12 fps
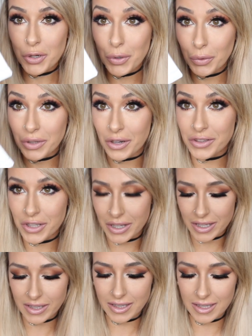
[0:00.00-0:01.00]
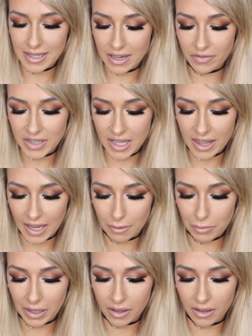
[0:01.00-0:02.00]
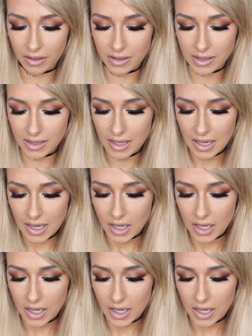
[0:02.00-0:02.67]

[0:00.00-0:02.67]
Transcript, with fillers: you hold on to this nifty thing because